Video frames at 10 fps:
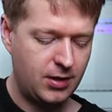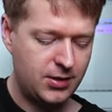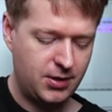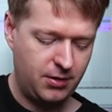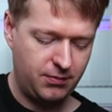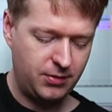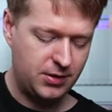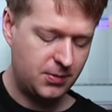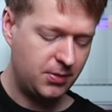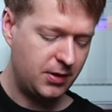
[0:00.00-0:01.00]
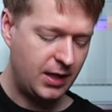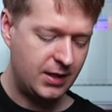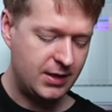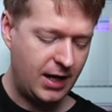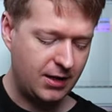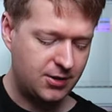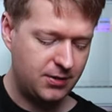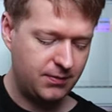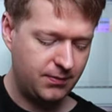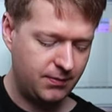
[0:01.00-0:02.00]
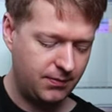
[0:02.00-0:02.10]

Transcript: So if we put that into action,